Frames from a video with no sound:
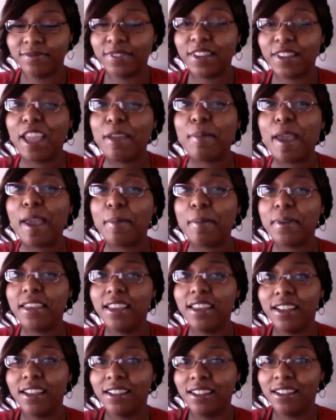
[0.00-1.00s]
Hey baby,
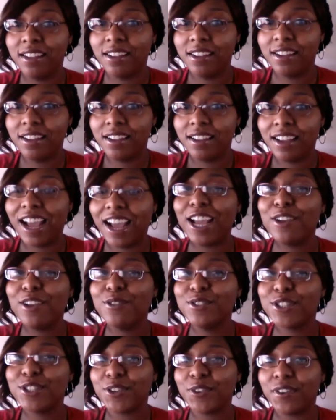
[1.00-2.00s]
how you
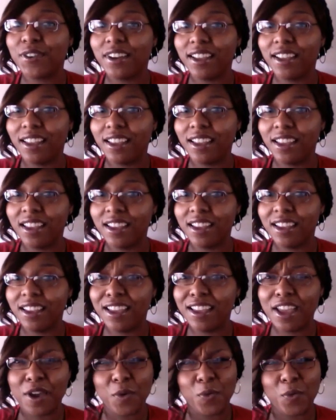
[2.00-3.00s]
doing?
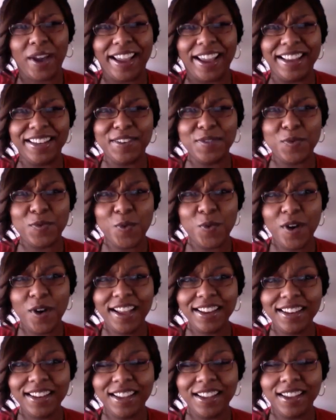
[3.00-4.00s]
Wait,
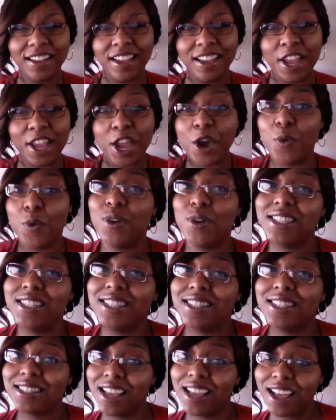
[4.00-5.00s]
what?
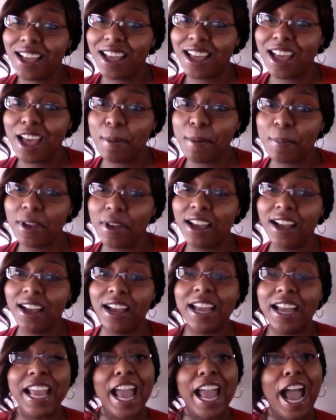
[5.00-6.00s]
What's up?
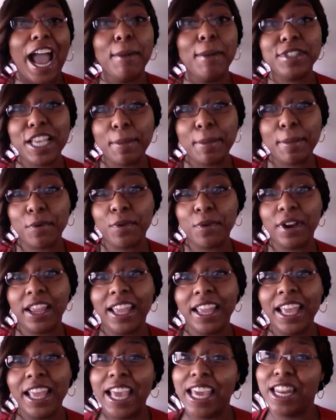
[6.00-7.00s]
I'm Tae-Marie,
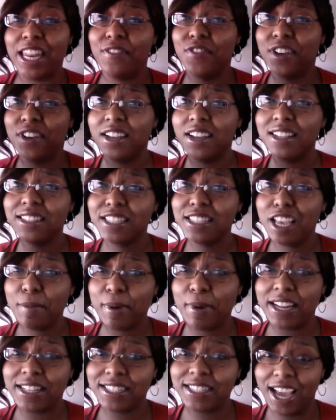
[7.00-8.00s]
and if you couldn't tell
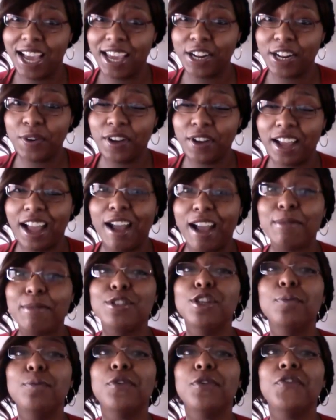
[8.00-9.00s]
by the title, I'm
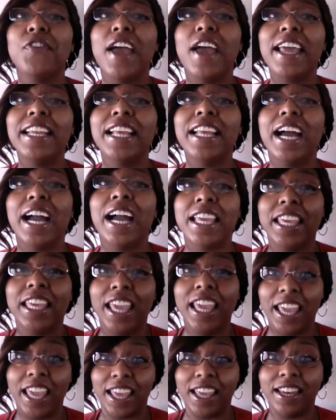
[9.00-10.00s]
super fat
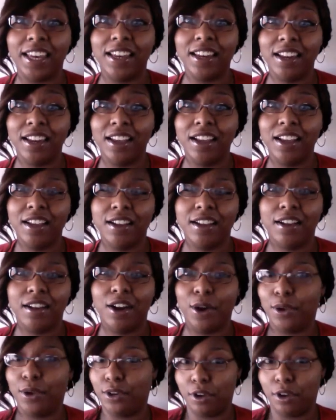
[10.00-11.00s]
again.
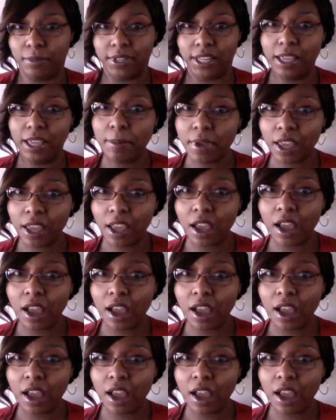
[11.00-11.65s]
Oh, you don't believe me?